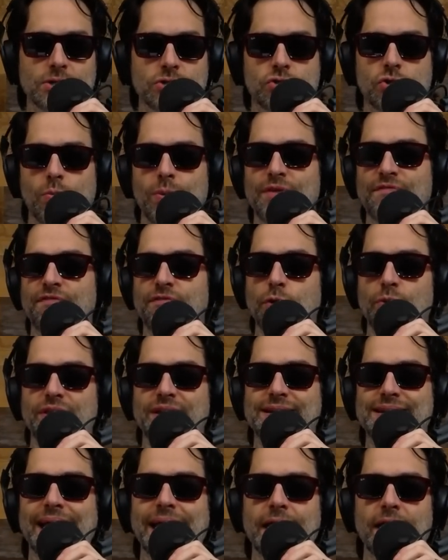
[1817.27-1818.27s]
So we flew
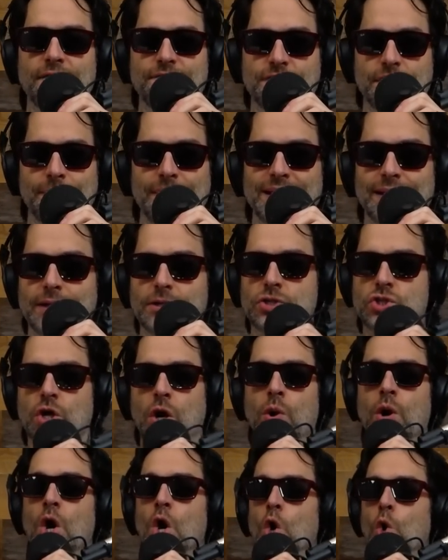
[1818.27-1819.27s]
the day of to Midland.
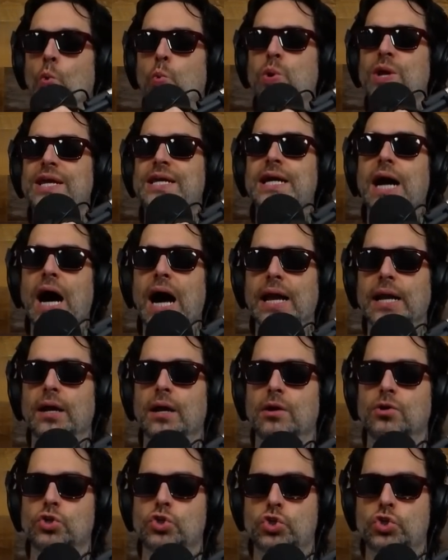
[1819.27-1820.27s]
So we got
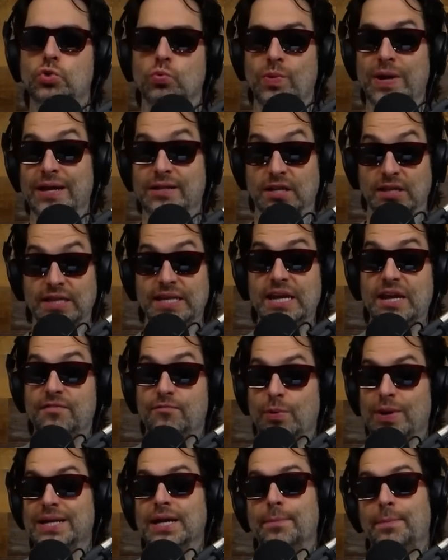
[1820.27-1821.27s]
we had to
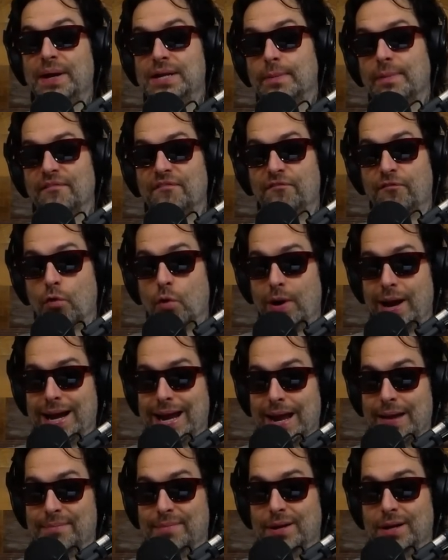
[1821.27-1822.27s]
leave, we had to get picked up at 4
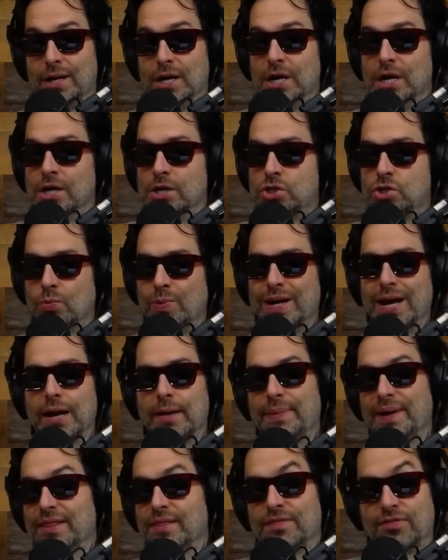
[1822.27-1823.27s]
a.m. So we got
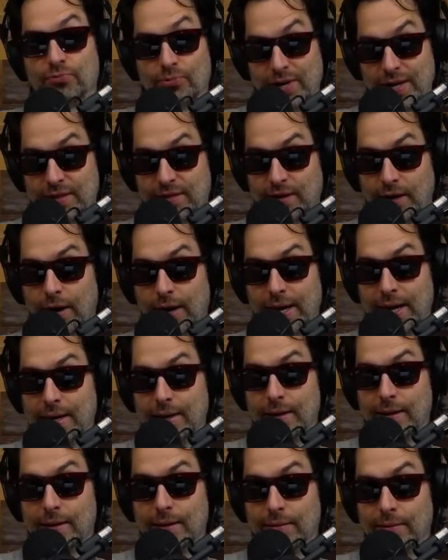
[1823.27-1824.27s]
up at 3:30,
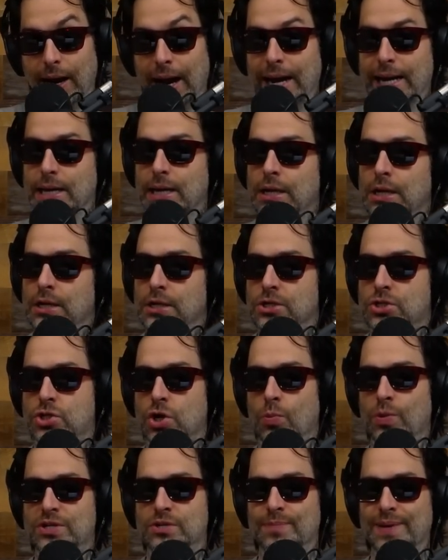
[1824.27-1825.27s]
right?
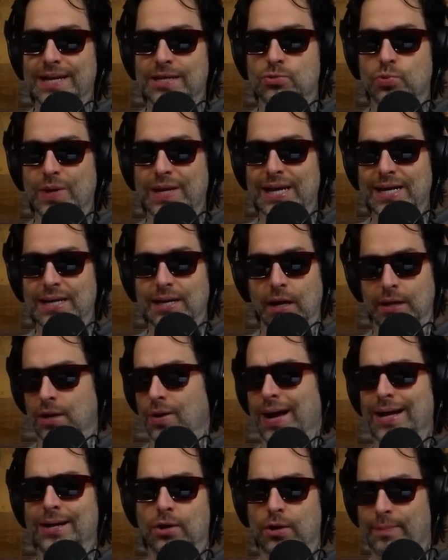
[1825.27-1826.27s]
So which means we didn't. You
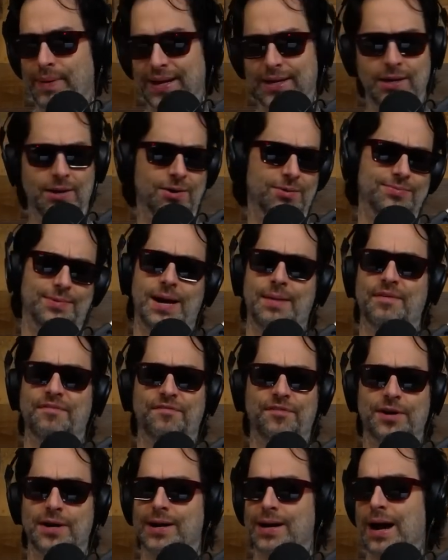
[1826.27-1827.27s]
know, I go to bed. You know, I'm a
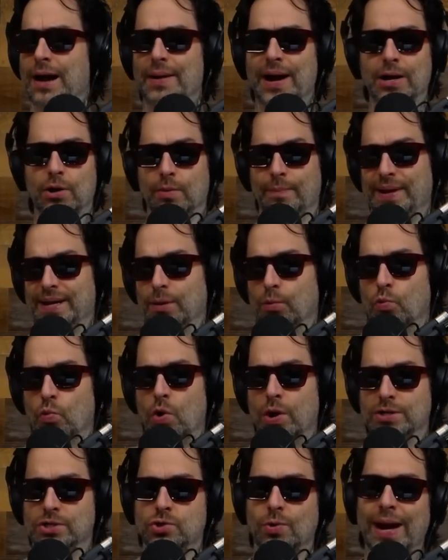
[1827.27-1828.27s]
fucking comic. I go to bed at
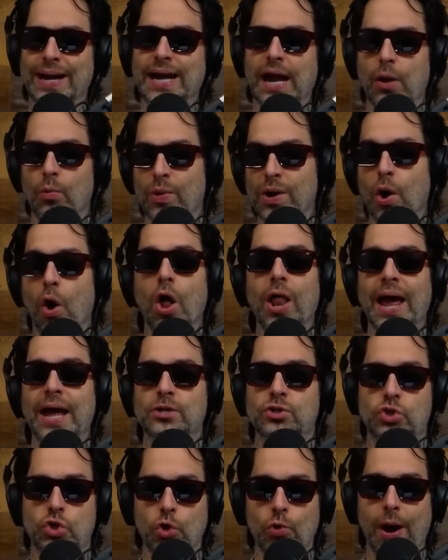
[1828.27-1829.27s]
one. So I got. We all
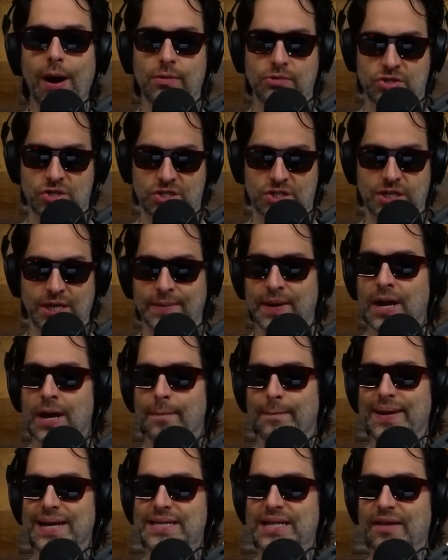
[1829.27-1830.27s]
had two hours of sleep.
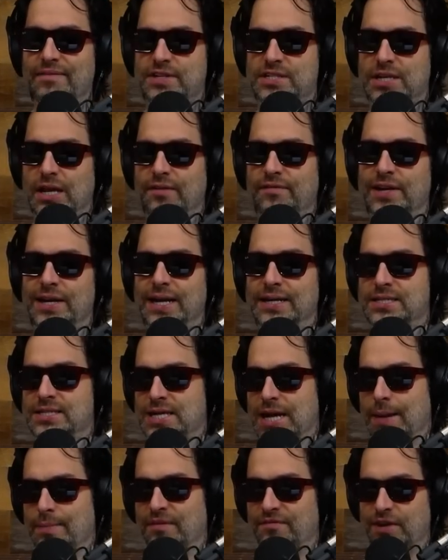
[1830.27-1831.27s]
Me, David Sullivan, and
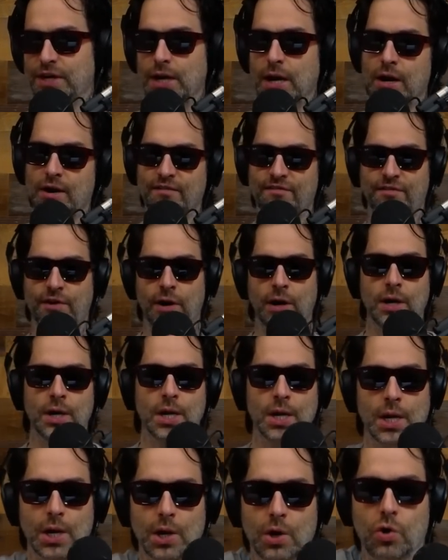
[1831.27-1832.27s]
Sam, the videographer,
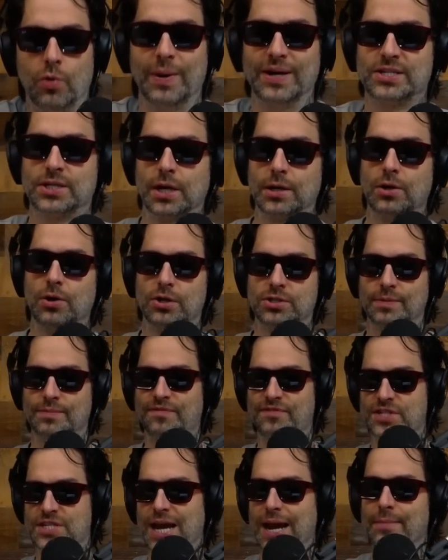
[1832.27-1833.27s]
who my son calls him
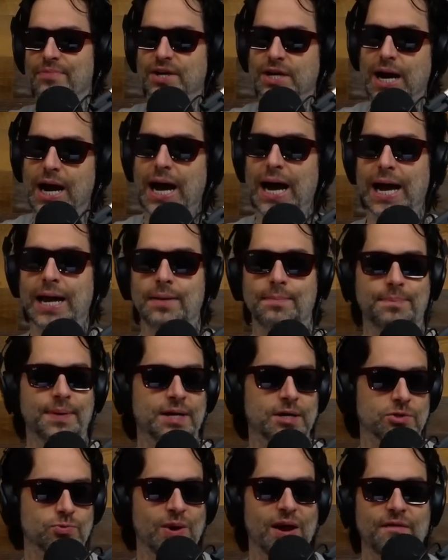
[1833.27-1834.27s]
Sam the guy
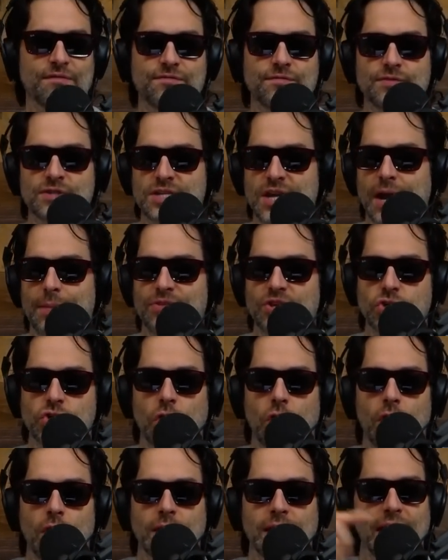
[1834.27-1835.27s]
because we have Sam the
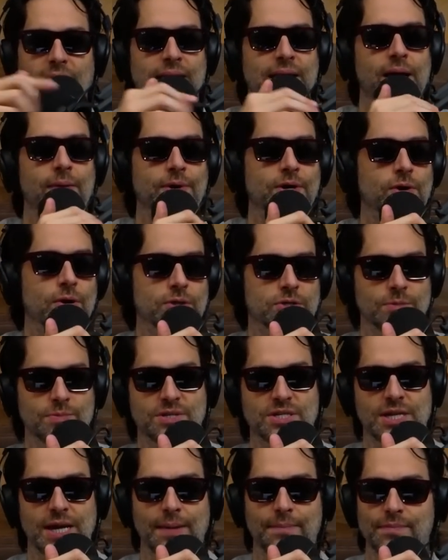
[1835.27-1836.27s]
dog, and now he calls him
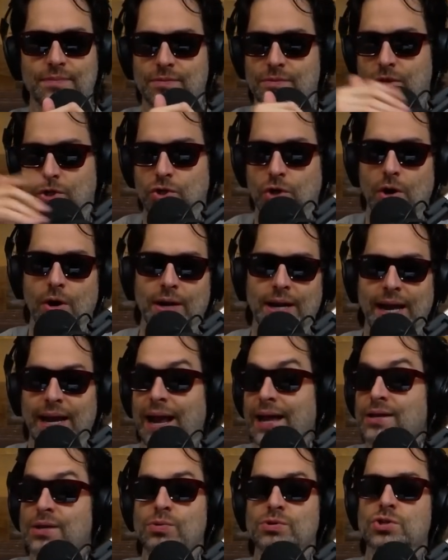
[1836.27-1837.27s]
Sam the dog. And
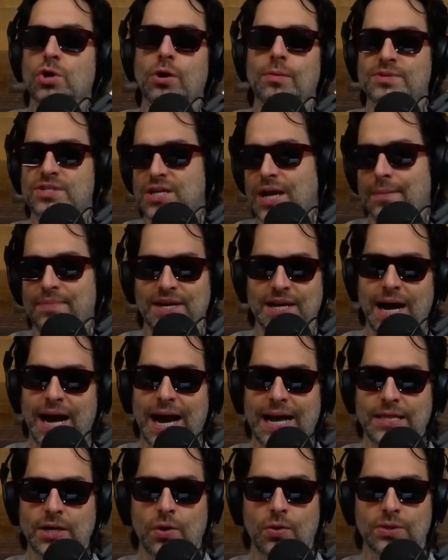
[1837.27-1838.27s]
I, he was calling him Sam the
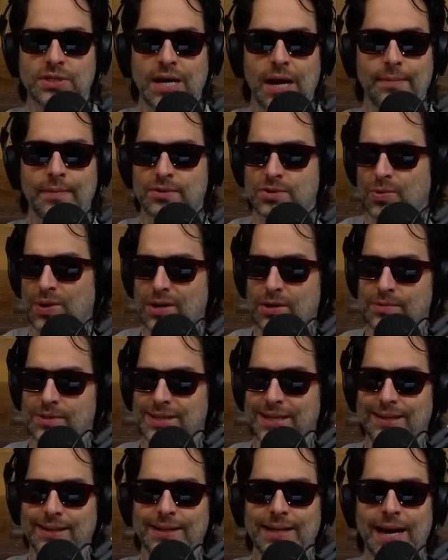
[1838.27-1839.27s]
guy the whole time. I was like, wait, come and
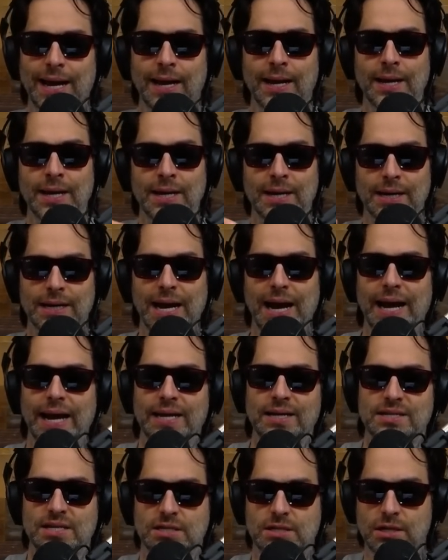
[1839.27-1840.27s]
Sam the guy. Guy,
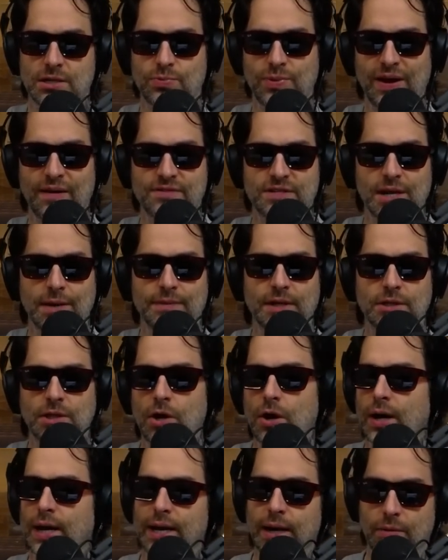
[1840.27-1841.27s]
and he says because we have Sam the
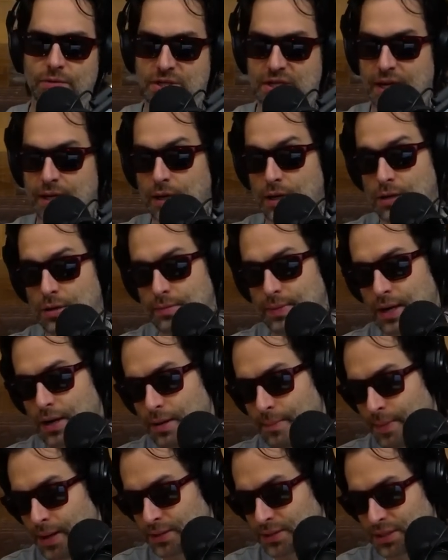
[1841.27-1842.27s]
dog, and I was like, oh, my
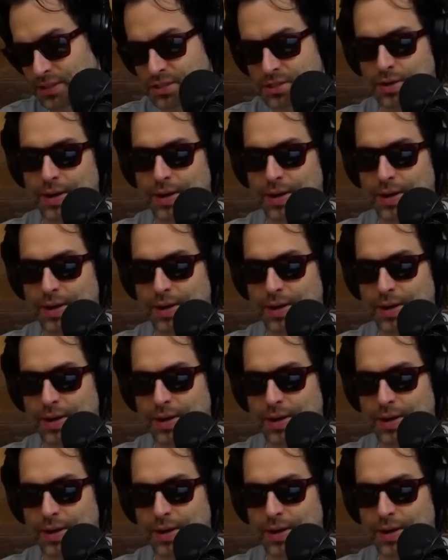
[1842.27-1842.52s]
heart melted.